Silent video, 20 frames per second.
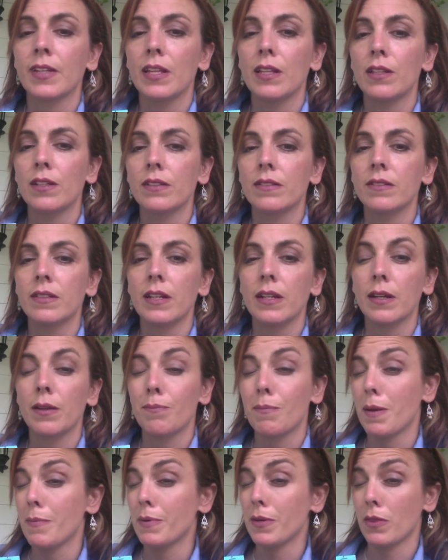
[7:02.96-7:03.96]
Looks
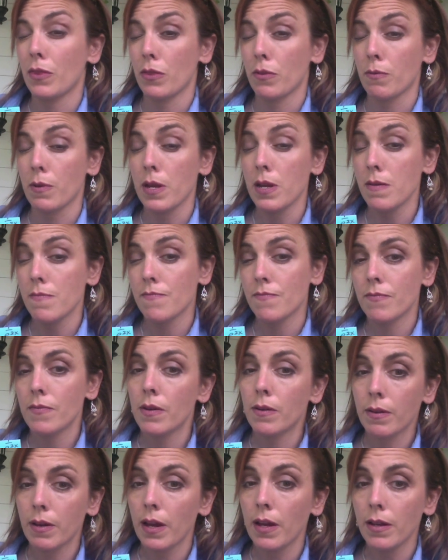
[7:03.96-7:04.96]
like maybe 3.
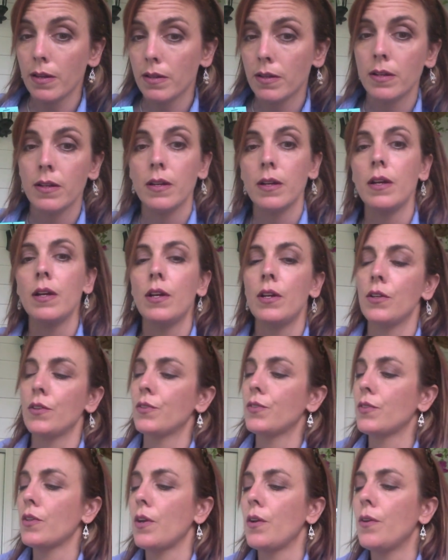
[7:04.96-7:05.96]
Okay.
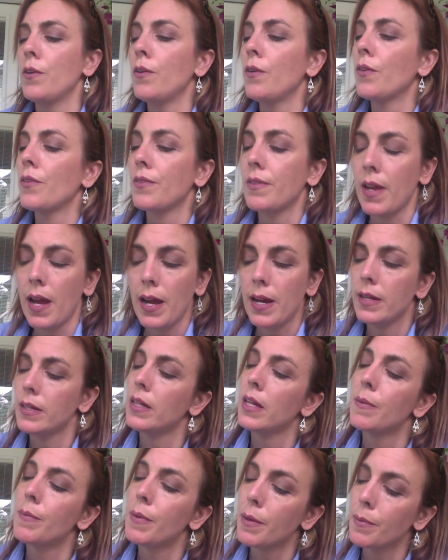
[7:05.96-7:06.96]
So 9
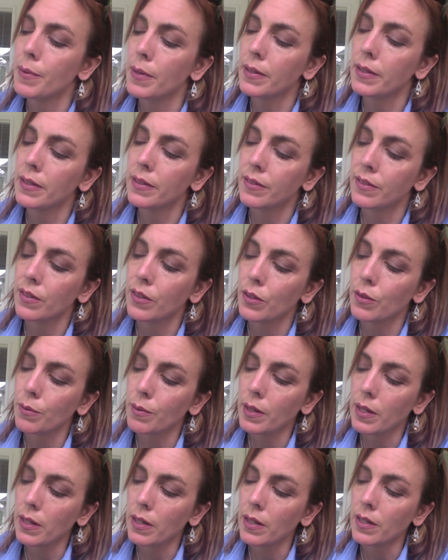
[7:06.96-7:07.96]
can be written as
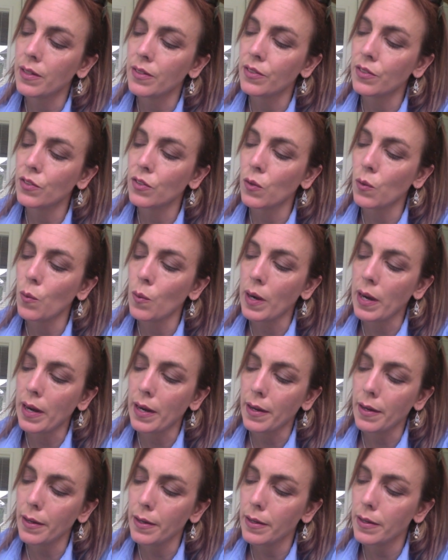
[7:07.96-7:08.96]
3
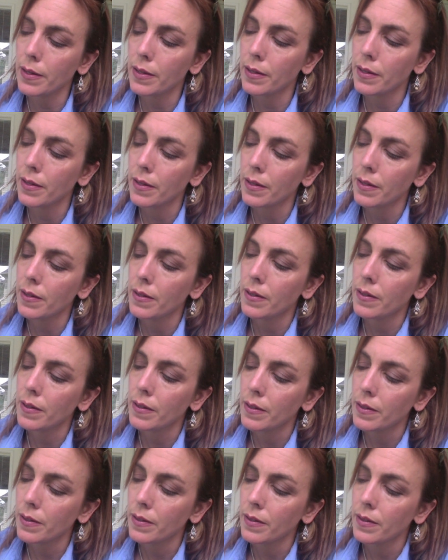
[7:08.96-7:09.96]
squared.
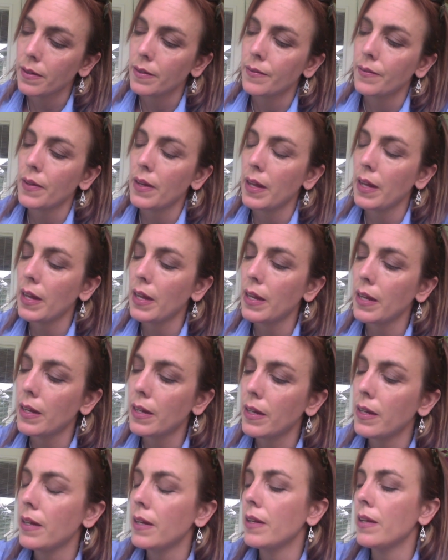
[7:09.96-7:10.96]

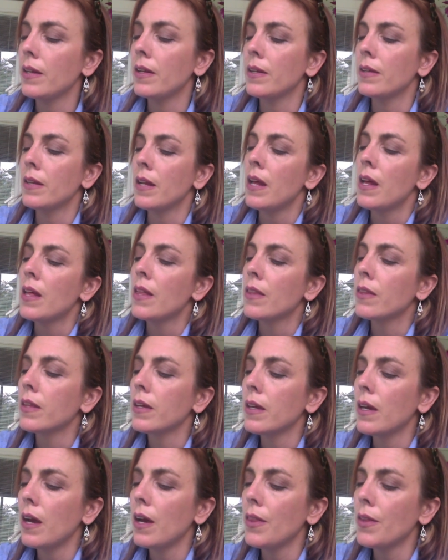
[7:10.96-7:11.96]
And
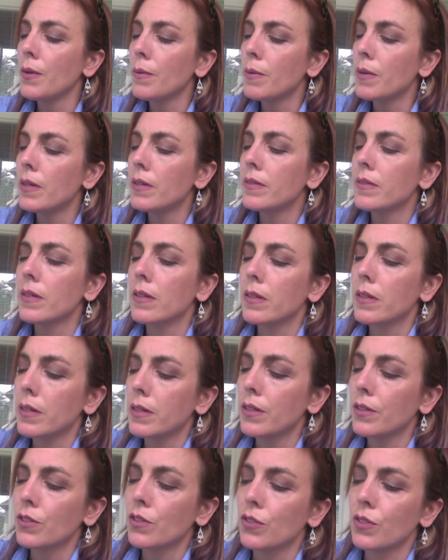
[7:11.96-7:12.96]
the other one's a
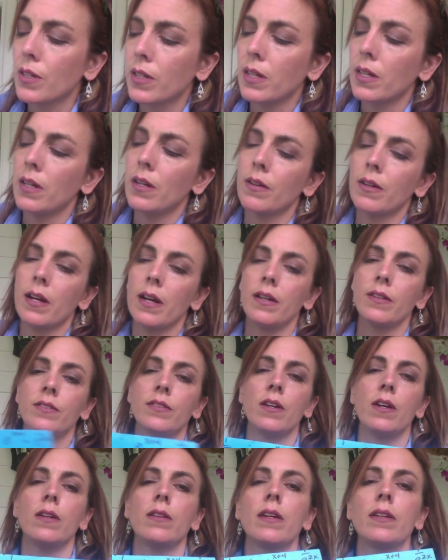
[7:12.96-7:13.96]
little tricky. Okay,
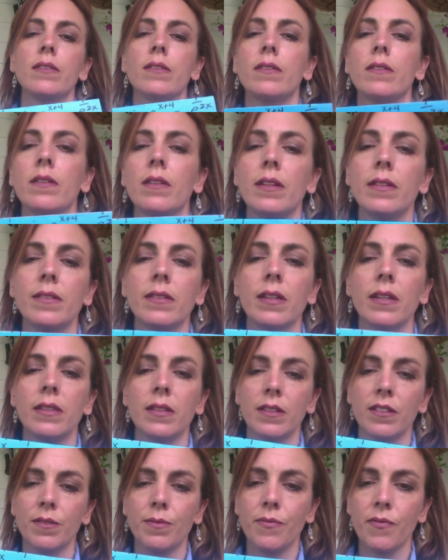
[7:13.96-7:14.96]
so let's get
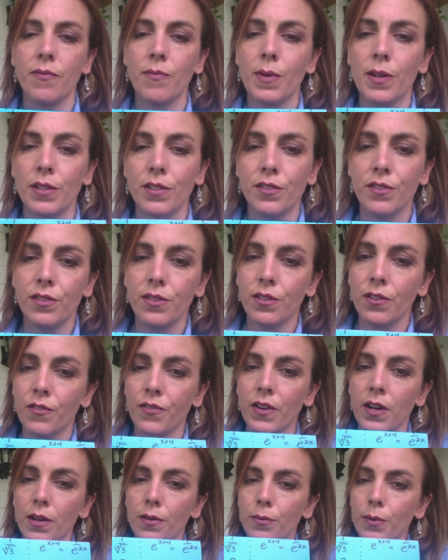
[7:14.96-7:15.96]
this much so
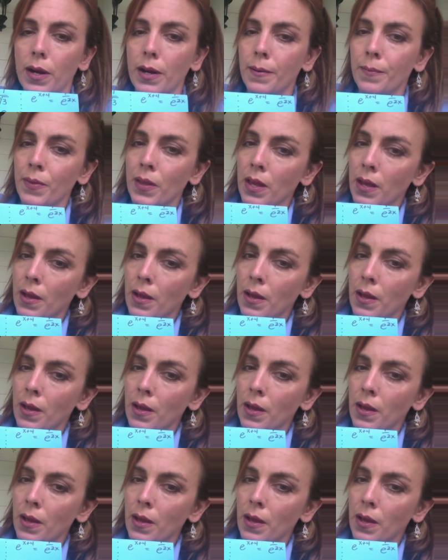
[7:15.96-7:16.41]
far, right?